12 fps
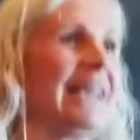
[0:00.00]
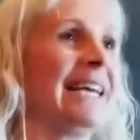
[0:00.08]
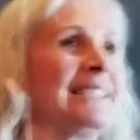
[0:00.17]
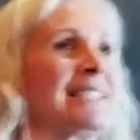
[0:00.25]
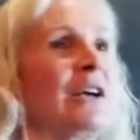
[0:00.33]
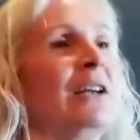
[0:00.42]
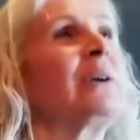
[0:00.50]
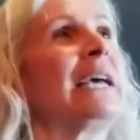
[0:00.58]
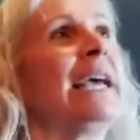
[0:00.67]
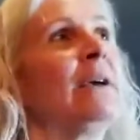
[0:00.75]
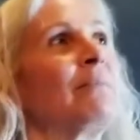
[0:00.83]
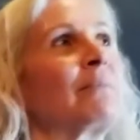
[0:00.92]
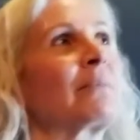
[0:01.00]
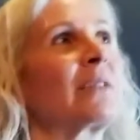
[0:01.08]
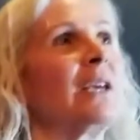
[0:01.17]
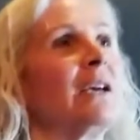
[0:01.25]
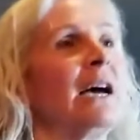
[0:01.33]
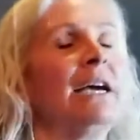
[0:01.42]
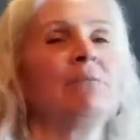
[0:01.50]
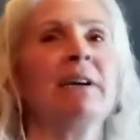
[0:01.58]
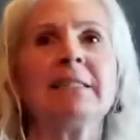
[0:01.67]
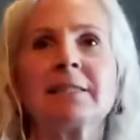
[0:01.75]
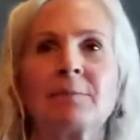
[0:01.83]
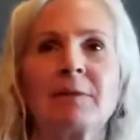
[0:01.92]
And I thought, okay, I'd
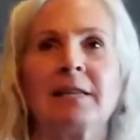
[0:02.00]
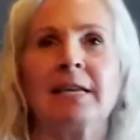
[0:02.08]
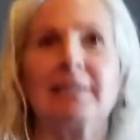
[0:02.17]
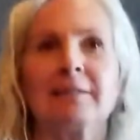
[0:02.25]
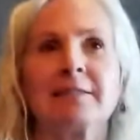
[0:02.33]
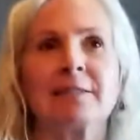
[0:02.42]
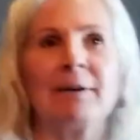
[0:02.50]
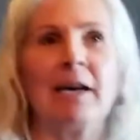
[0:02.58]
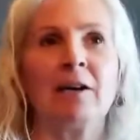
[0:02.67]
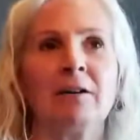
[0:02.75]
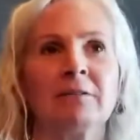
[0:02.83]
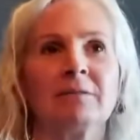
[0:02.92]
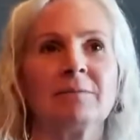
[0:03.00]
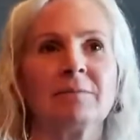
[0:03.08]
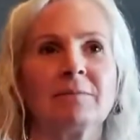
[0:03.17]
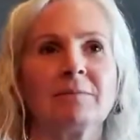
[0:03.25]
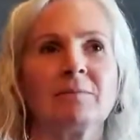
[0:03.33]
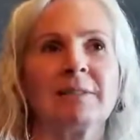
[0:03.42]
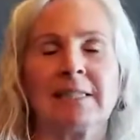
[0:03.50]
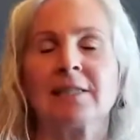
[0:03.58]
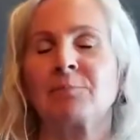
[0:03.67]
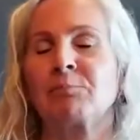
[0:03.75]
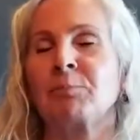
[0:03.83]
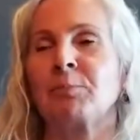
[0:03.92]
read some things about
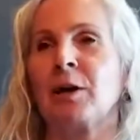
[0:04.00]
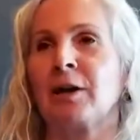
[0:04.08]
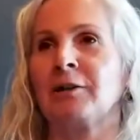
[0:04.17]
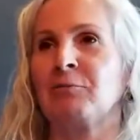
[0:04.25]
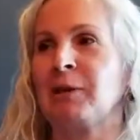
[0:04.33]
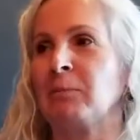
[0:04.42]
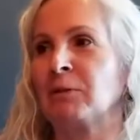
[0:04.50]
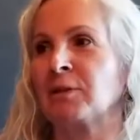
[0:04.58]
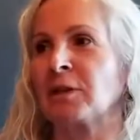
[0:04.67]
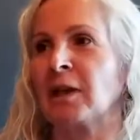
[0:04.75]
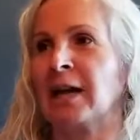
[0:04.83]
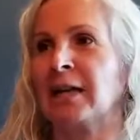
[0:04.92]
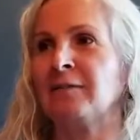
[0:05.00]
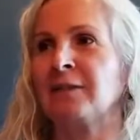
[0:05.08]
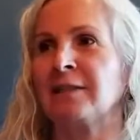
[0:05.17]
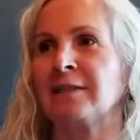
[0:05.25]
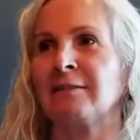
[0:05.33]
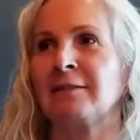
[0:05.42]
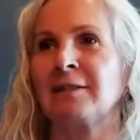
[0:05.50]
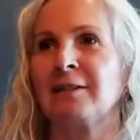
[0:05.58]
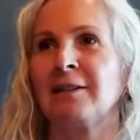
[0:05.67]
this part of people's lives, and